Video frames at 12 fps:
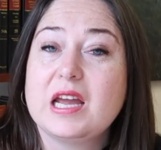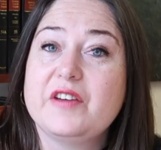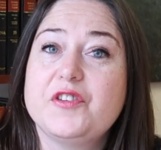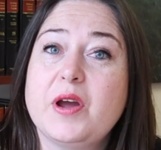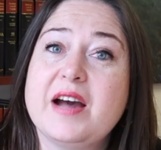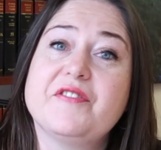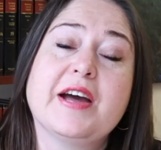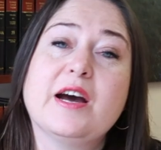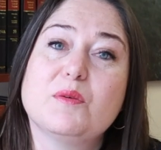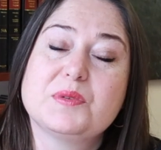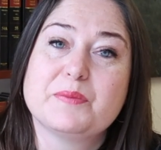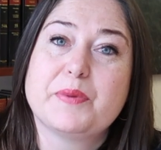If you have a
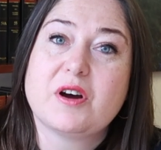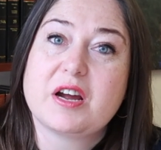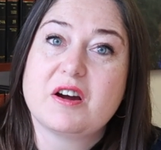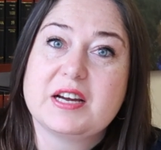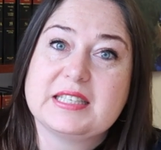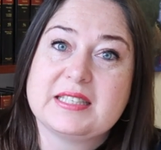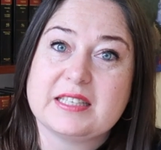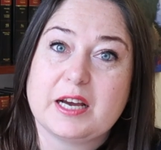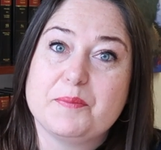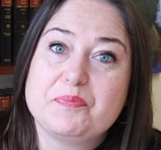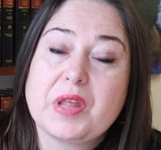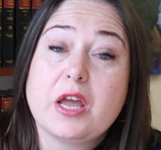Help to Buy
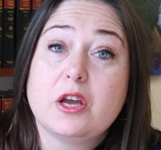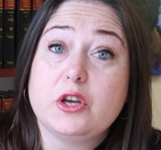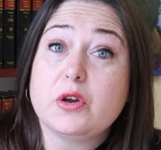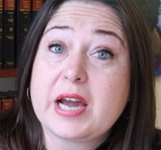ISA, you